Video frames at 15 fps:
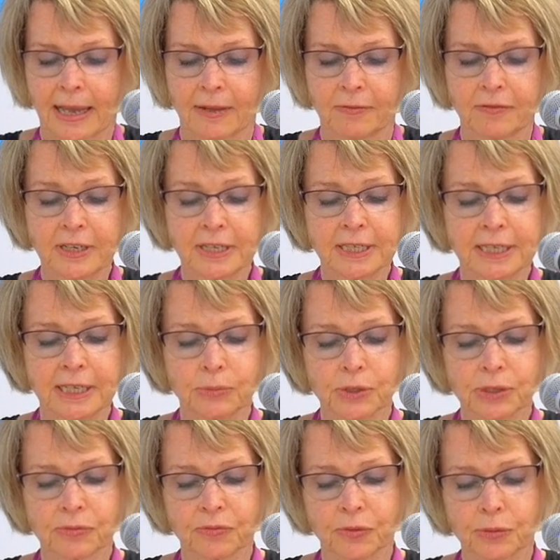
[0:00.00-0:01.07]
Affinity
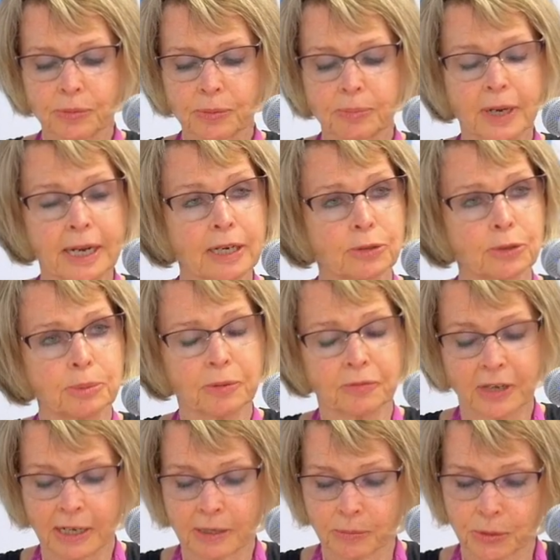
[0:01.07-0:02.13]
was formed by a group
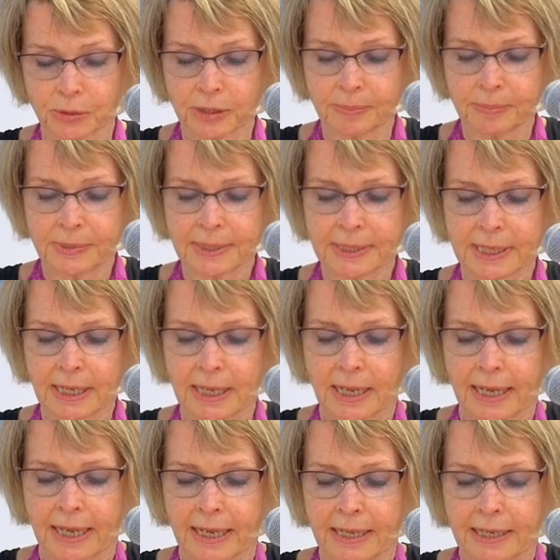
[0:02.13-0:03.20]
of young Muslims
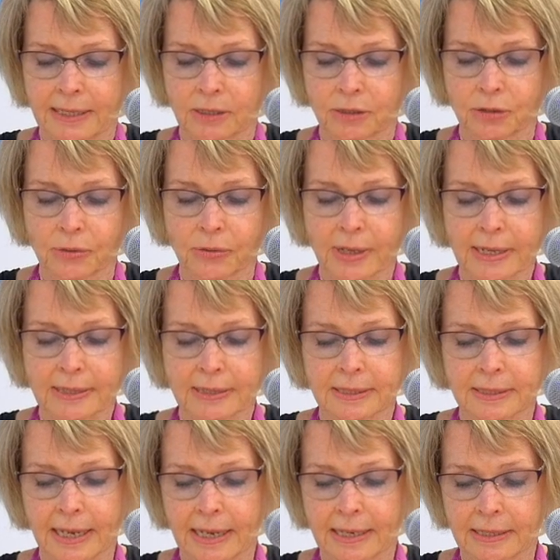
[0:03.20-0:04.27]
in
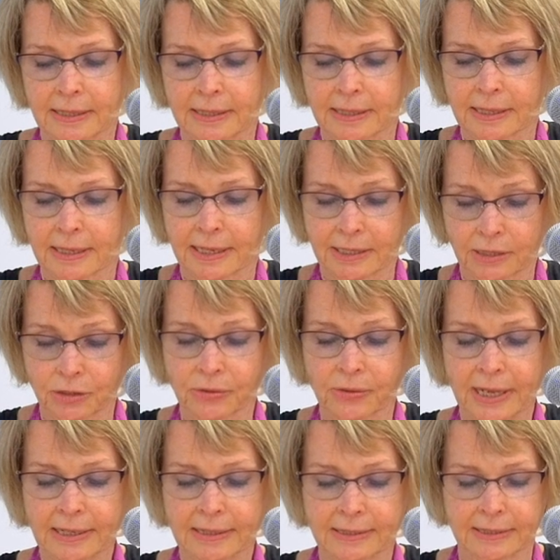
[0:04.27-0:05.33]
2000
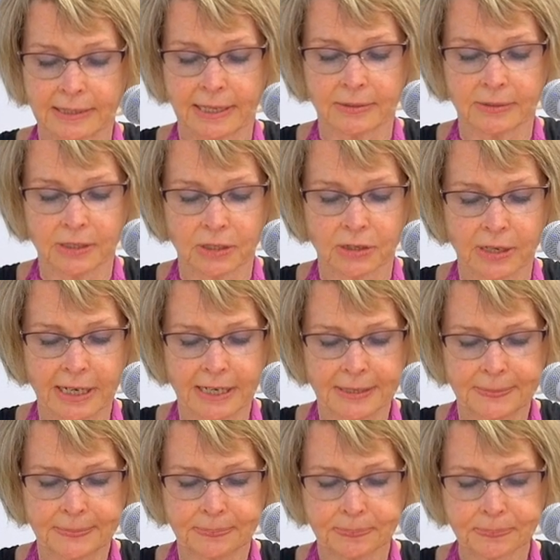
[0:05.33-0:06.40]
here in
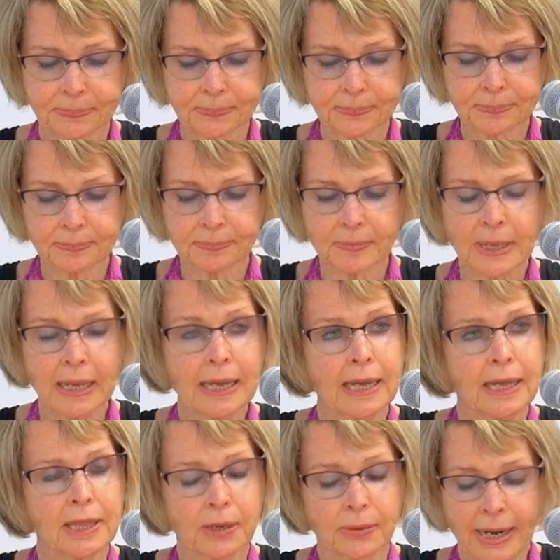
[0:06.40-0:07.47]
Australia.
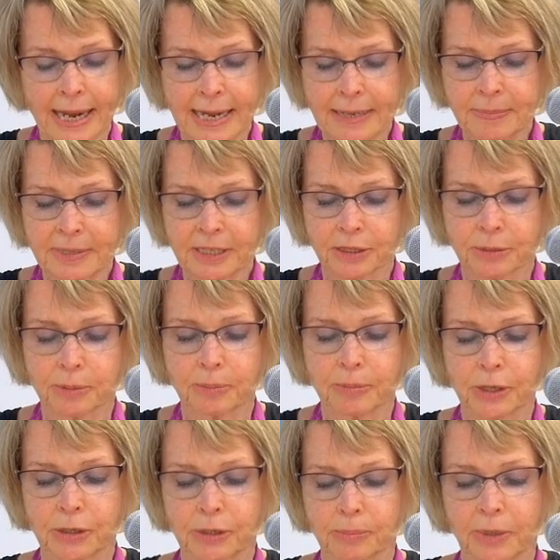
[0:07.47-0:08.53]
Their aim is to
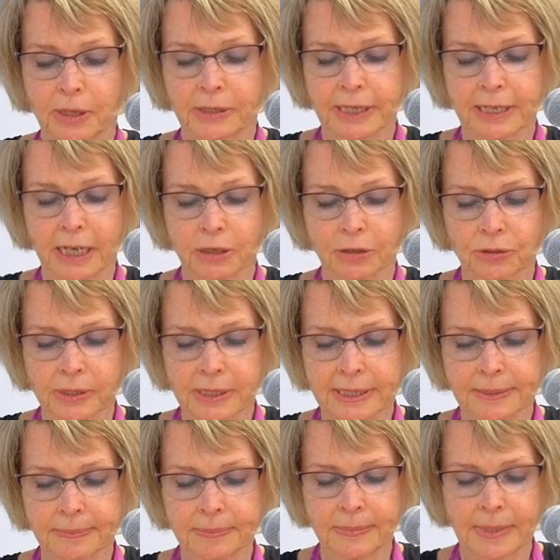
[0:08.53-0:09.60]
promote
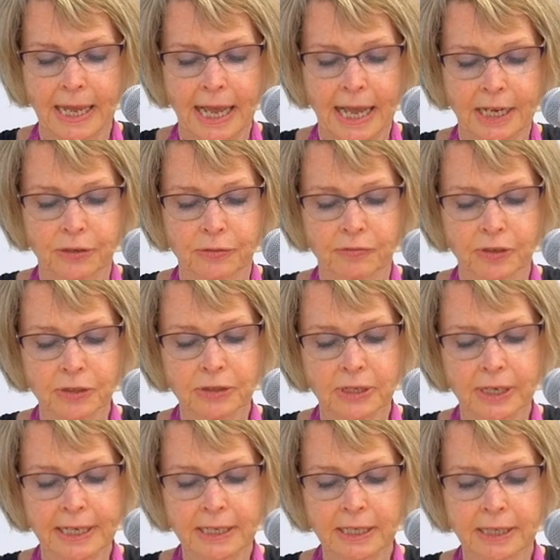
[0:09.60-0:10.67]
multiculturalism and to
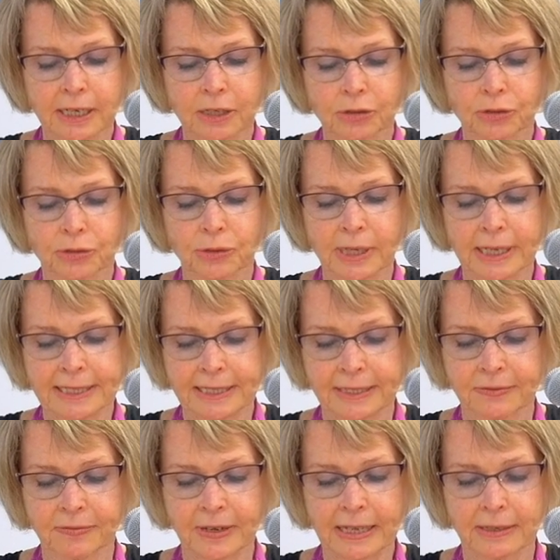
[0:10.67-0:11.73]
foster intercultural and
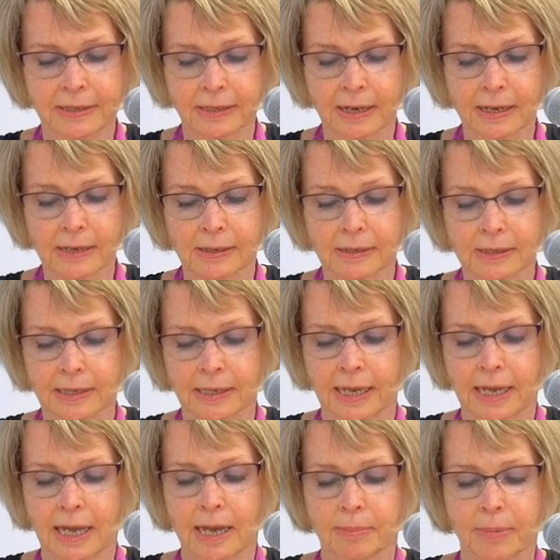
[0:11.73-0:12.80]
interfaith dialogue
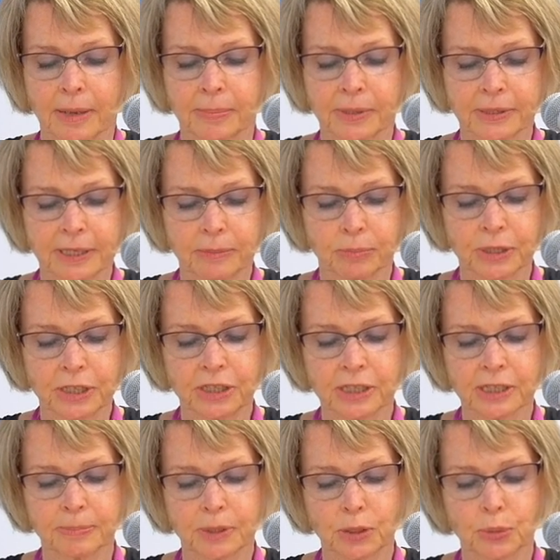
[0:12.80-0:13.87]
by building
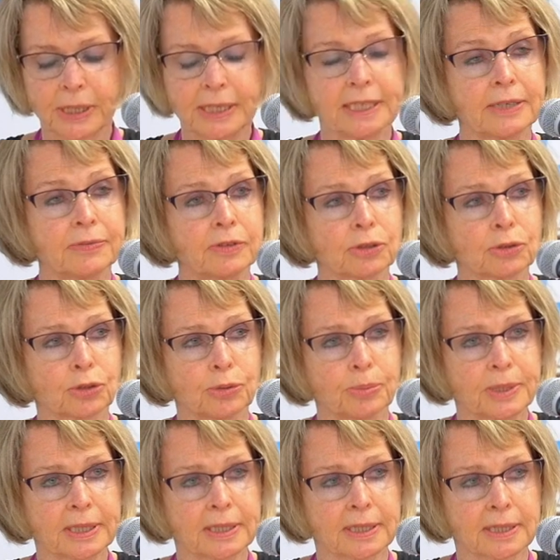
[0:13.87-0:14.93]
bridges between different
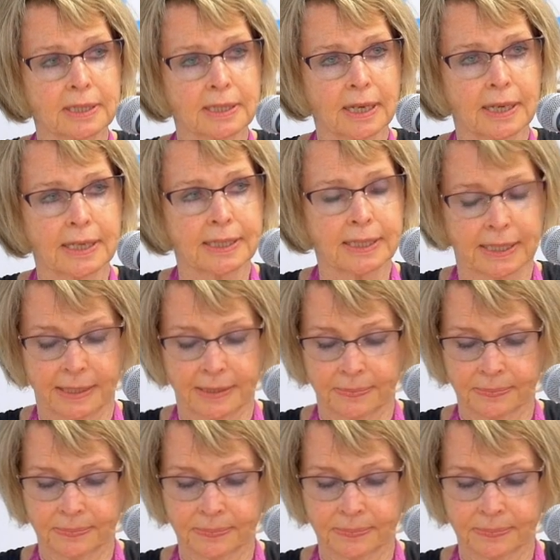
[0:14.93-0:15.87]
groups in society.